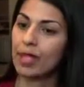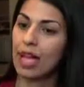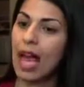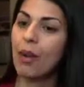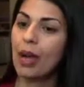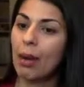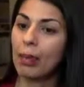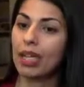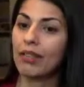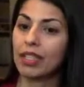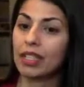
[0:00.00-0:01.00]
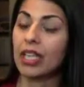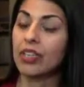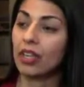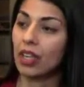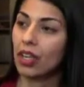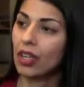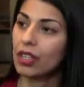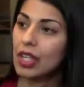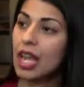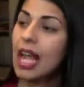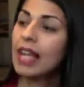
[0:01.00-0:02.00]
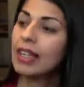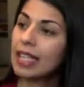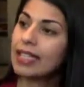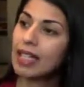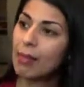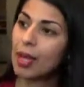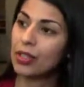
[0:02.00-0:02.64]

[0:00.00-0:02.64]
how an outbreak investigation occurs lets them